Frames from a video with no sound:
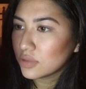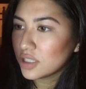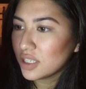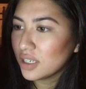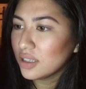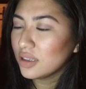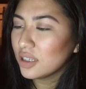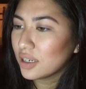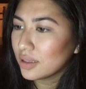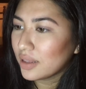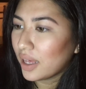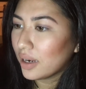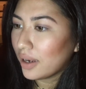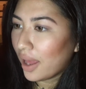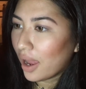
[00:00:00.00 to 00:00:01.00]
See, look at
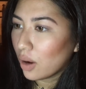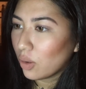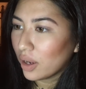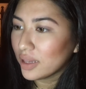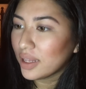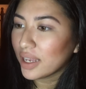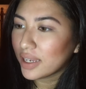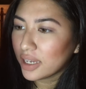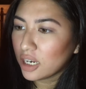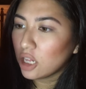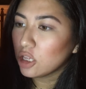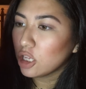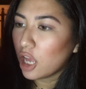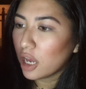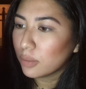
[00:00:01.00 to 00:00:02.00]
that now. I like it
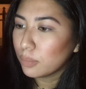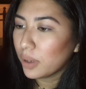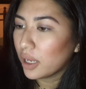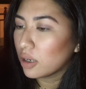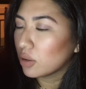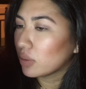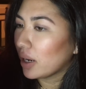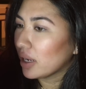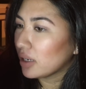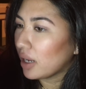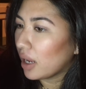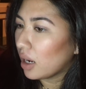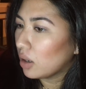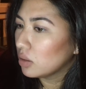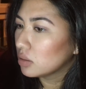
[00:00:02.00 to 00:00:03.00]
a lot better right
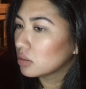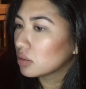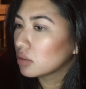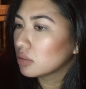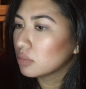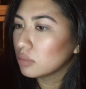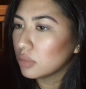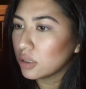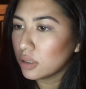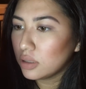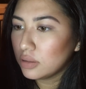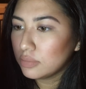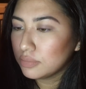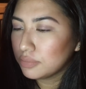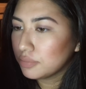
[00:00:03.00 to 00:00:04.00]
now. But